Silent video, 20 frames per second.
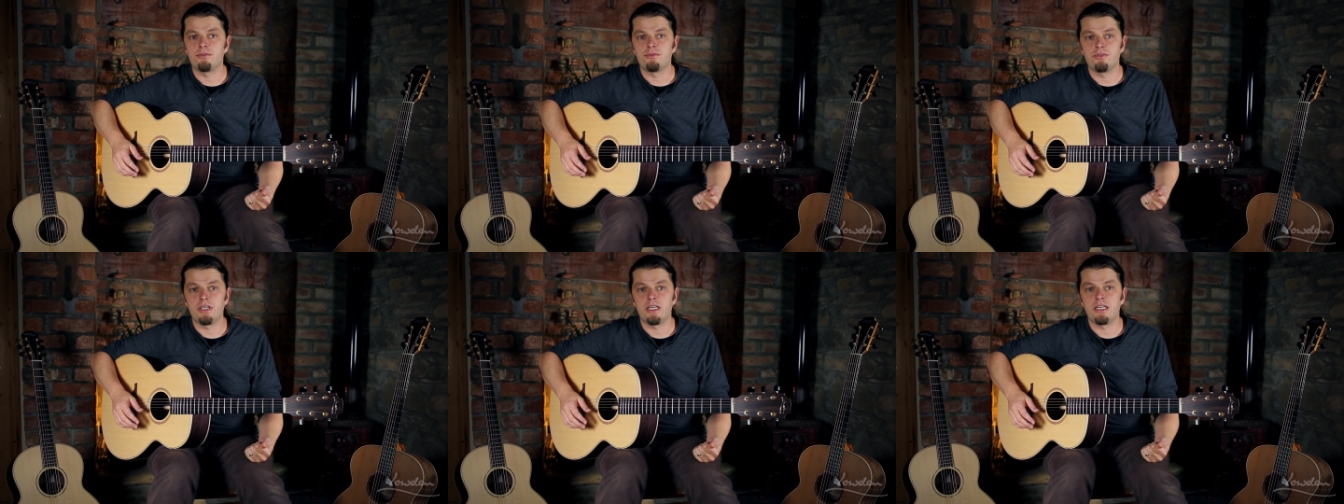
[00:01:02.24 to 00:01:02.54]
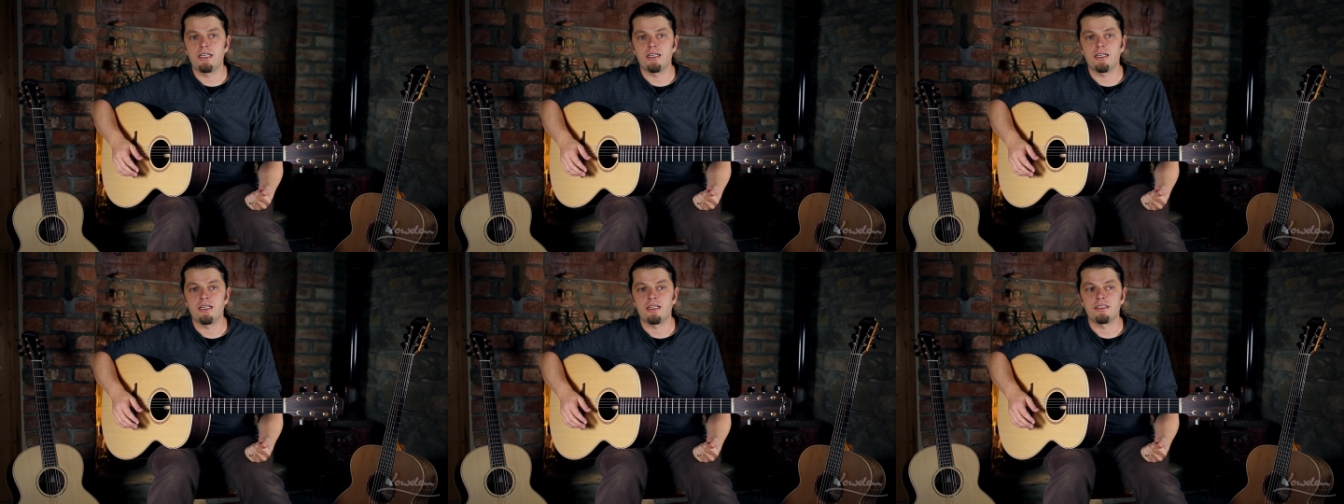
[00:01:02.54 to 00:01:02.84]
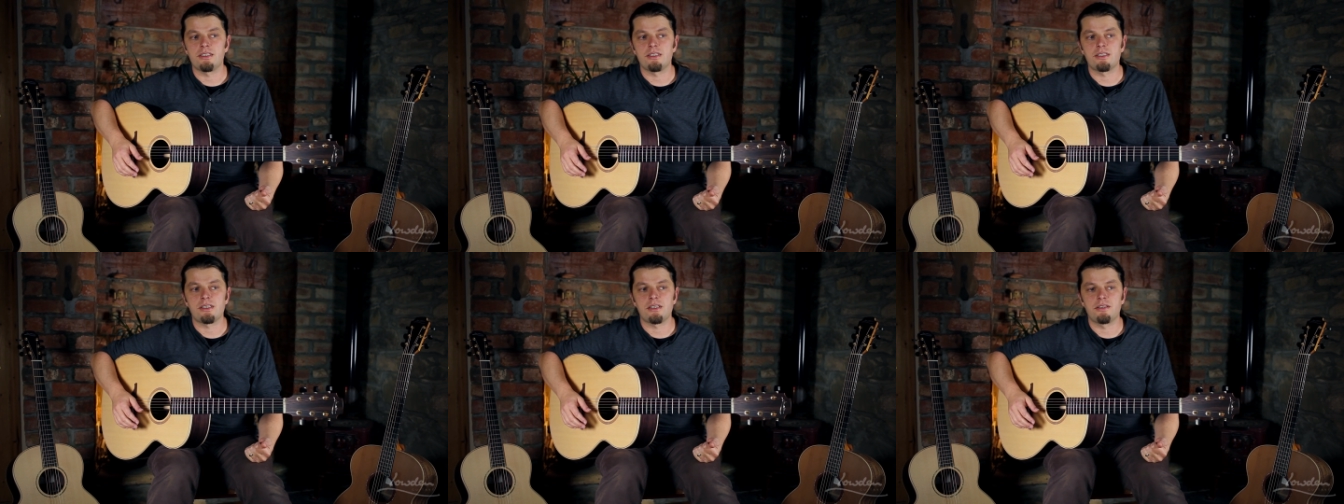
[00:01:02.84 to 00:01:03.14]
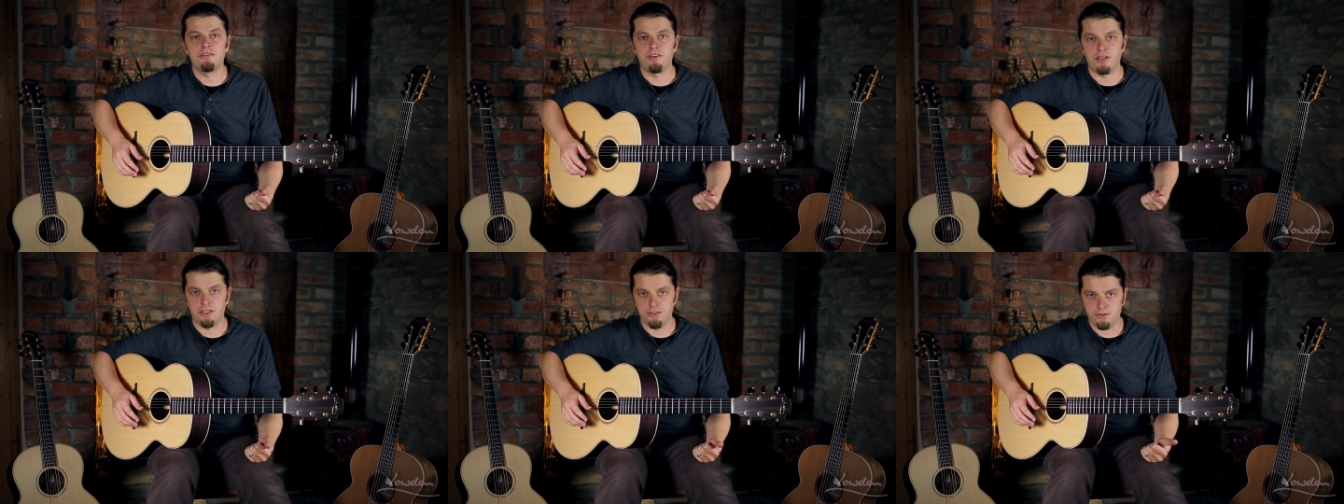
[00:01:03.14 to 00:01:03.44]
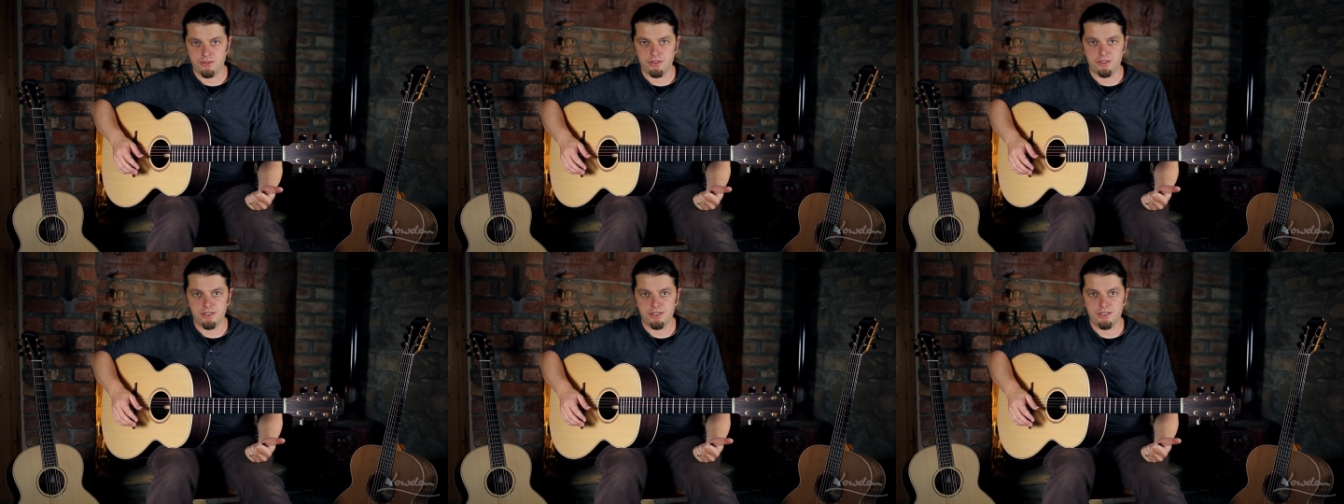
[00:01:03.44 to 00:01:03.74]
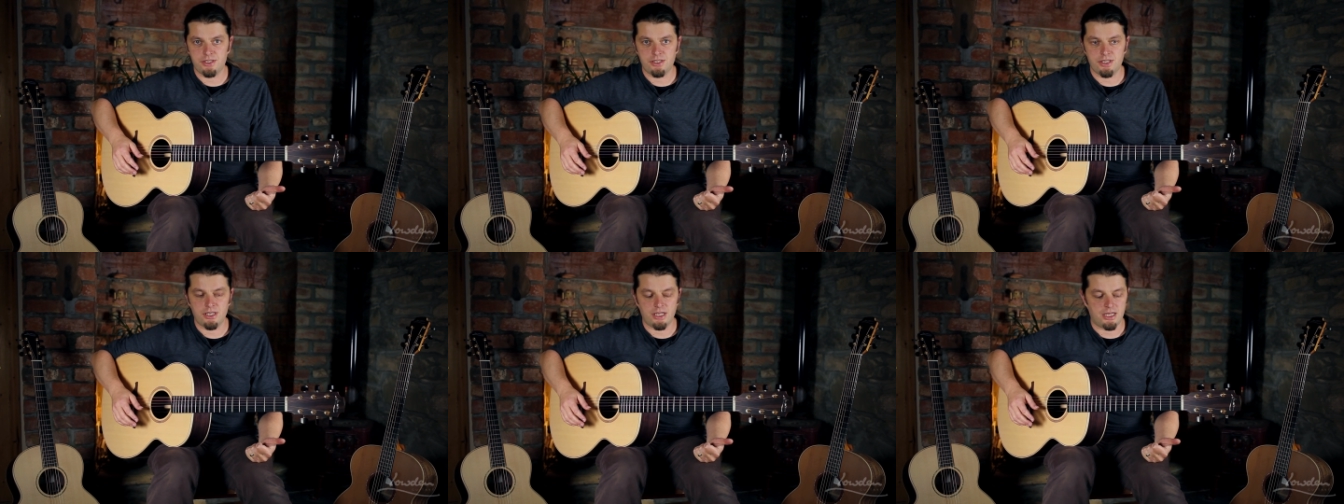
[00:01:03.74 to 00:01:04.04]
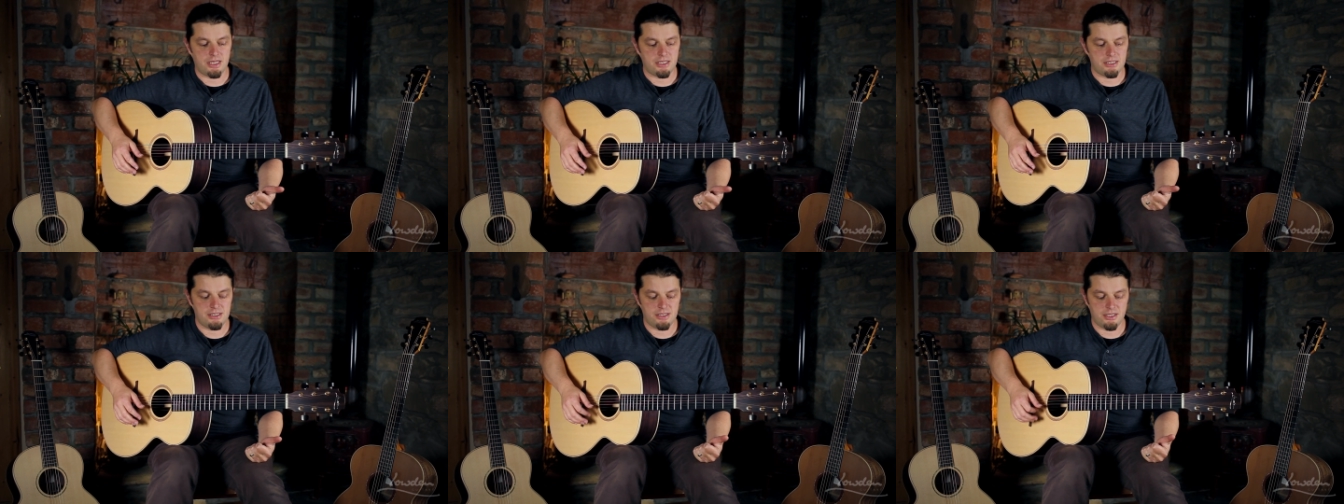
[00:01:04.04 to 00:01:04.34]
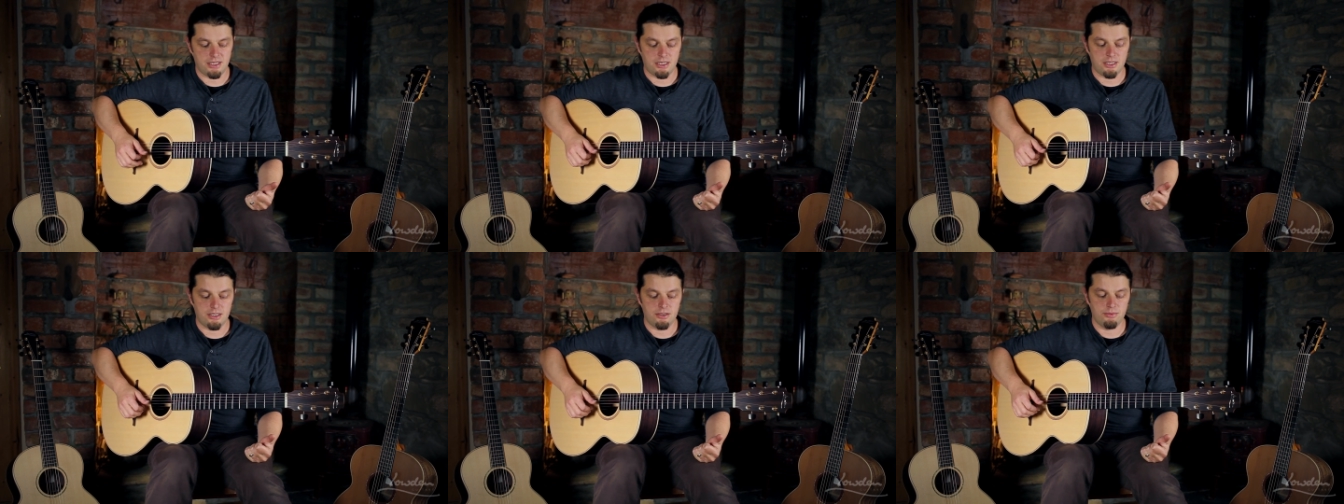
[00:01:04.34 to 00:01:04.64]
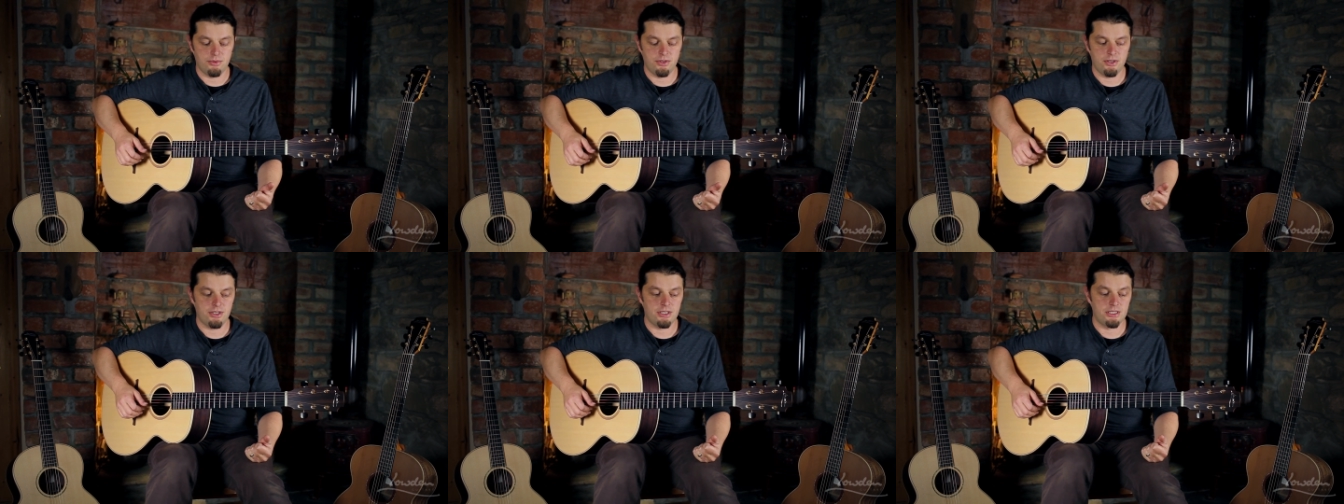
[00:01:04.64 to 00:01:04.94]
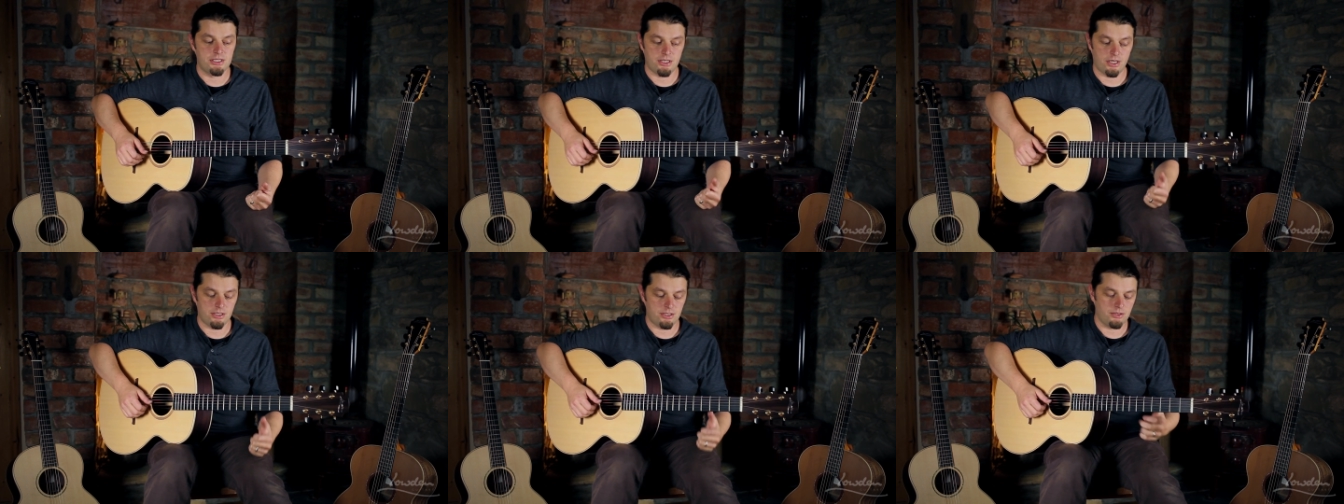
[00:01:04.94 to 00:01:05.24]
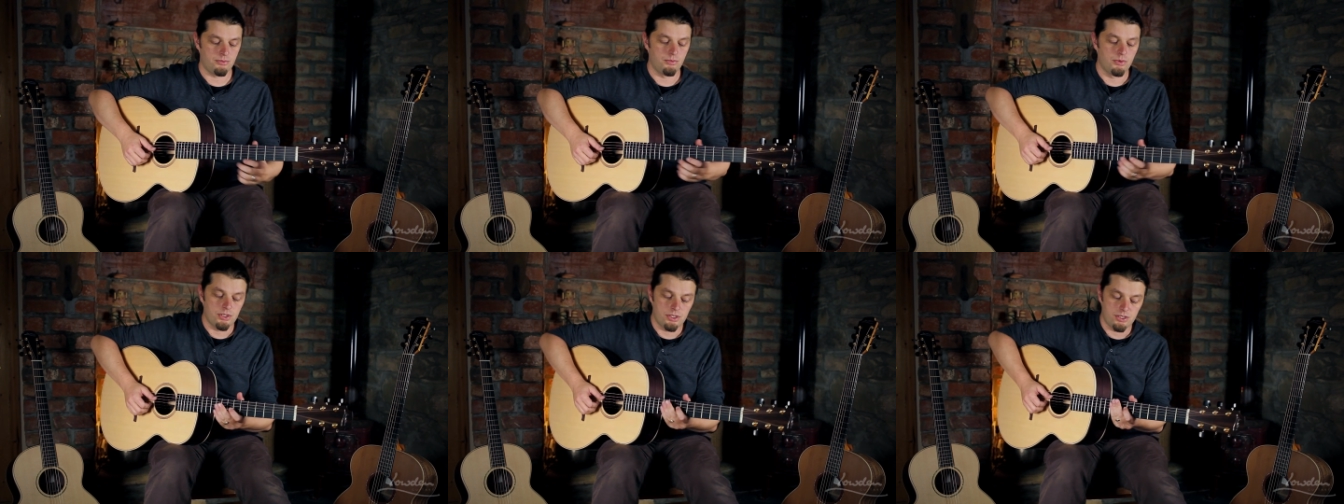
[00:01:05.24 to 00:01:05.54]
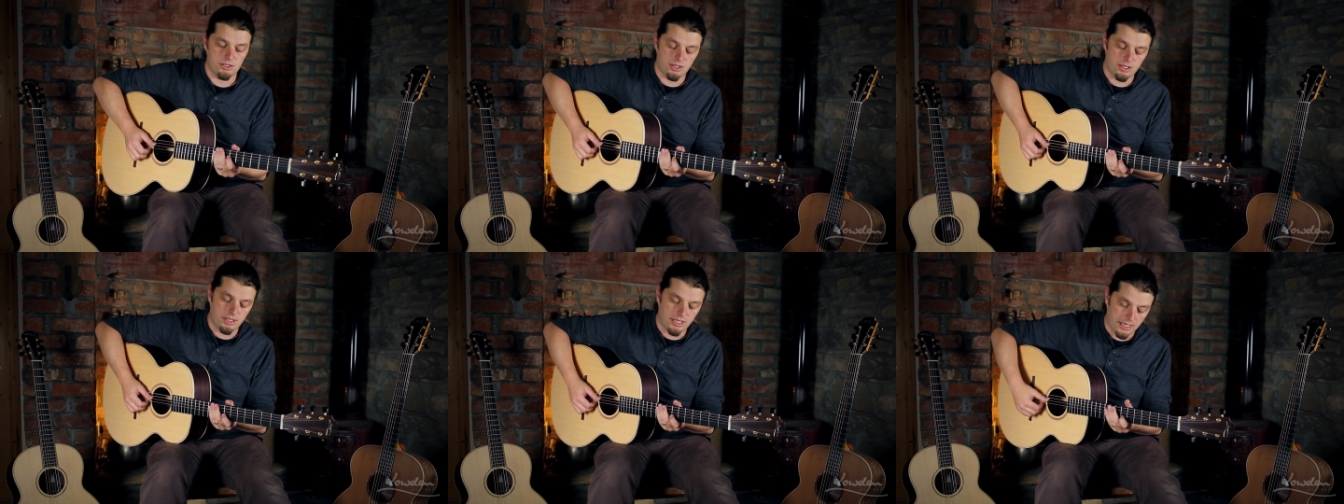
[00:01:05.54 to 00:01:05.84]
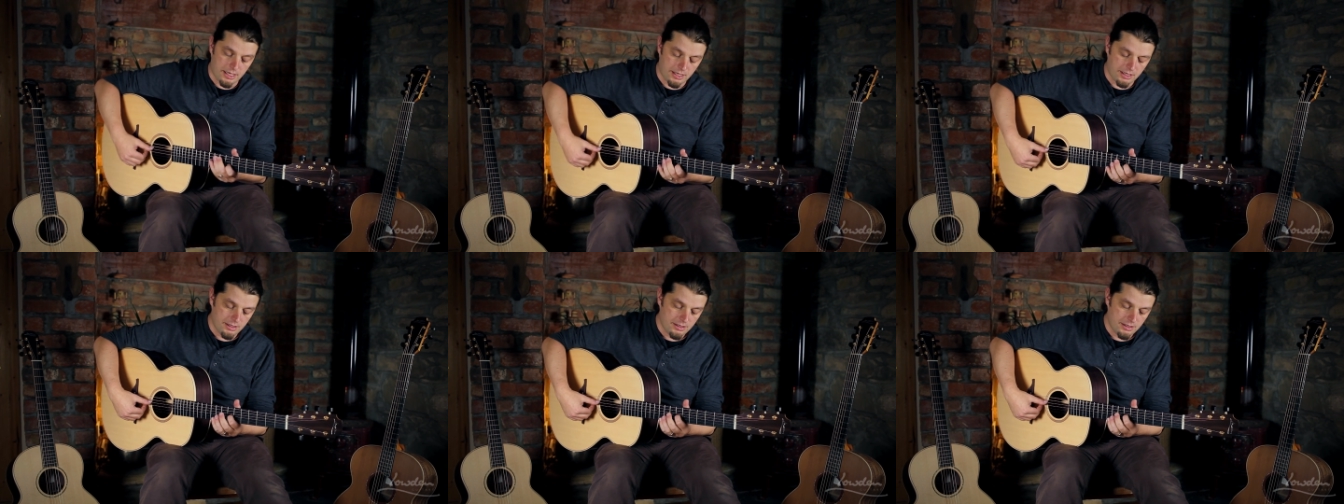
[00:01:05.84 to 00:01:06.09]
really as adventurous as they are with exotic woods today.